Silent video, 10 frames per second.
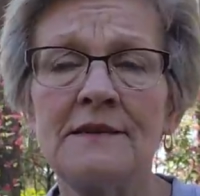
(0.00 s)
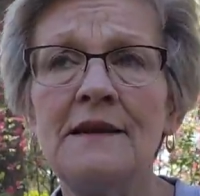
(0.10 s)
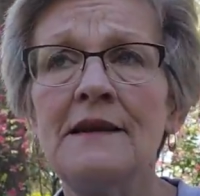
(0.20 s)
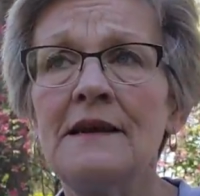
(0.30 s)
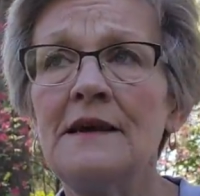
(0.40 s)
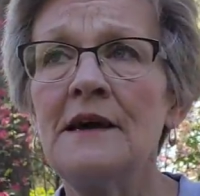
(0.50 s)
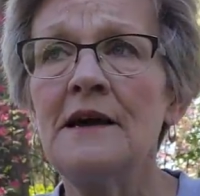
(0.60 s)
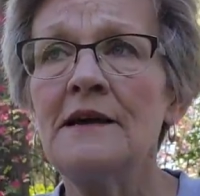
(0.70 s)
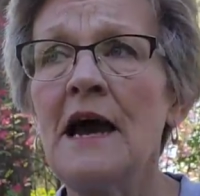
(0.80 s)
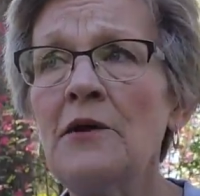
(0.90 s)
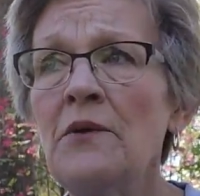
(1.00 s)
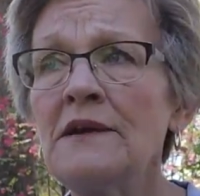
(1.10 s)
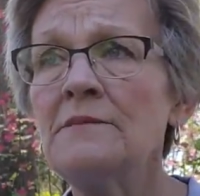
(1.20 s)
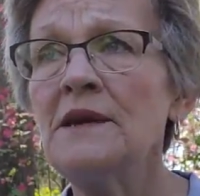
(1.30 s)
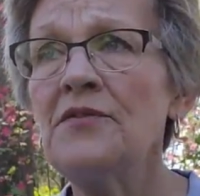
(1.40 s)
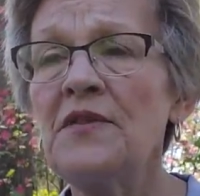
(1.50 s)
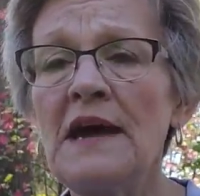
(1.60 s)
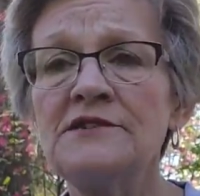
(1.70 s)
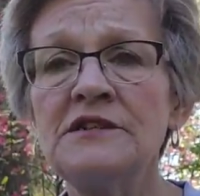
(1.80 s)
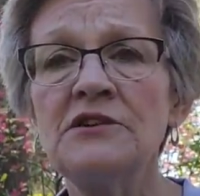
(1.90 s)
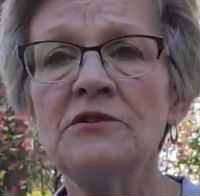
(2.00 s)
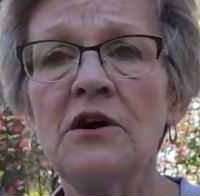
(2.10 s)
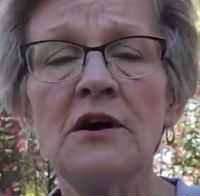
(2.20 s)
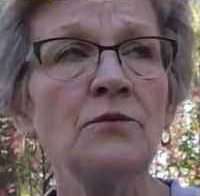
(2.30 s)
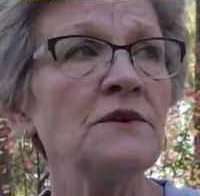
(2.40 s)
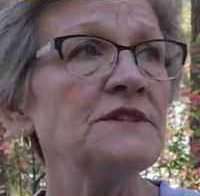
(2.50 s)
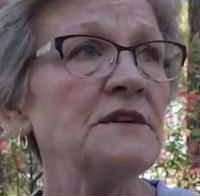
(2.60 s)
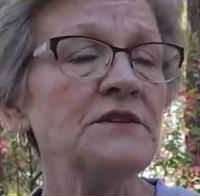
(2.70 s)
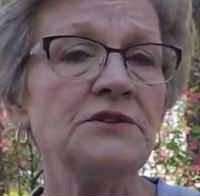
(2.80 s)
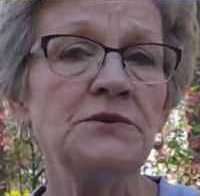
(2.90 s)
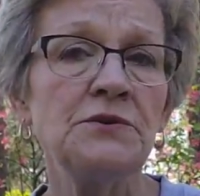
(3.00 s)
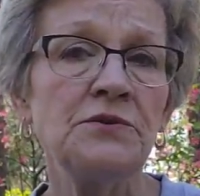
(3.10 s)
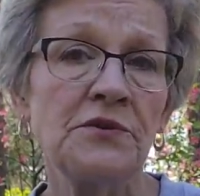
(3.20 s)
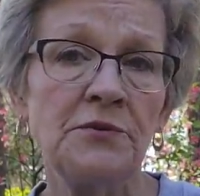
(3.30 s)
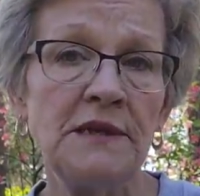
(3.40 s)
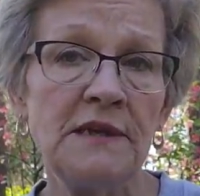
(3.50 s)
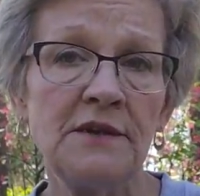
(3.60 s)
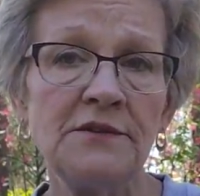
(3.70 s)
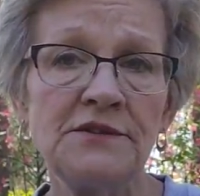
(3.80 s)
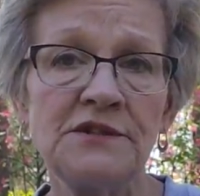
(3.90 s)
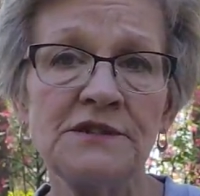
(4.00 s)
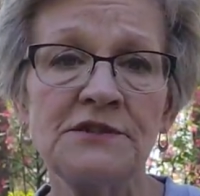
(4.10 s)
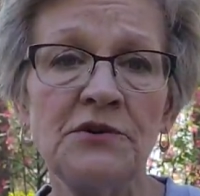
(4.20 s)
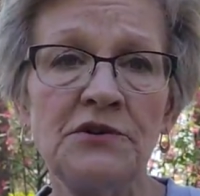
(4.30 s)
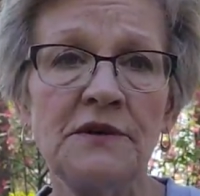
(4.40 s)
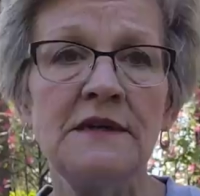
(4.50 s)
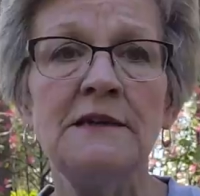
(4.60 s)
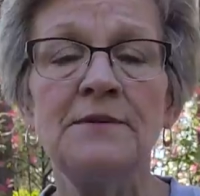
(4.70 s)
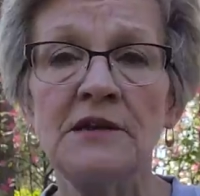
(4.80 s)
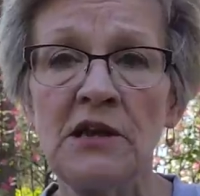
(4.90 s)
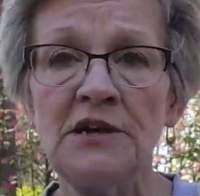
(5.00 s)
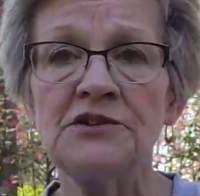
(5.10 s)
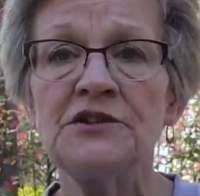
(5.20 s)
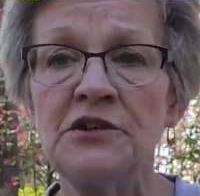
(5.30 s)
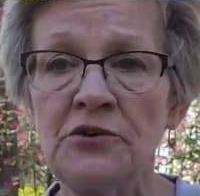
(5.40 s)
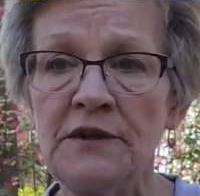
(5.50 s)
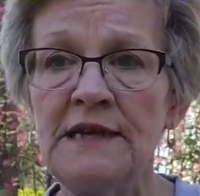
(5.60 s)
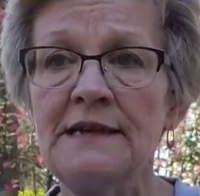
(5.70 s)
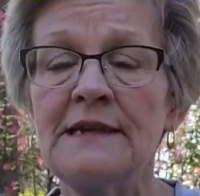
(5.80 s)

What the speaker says: And I recommend thatching your lawn once every 2 to 3 years, just so you can keep it lush and green.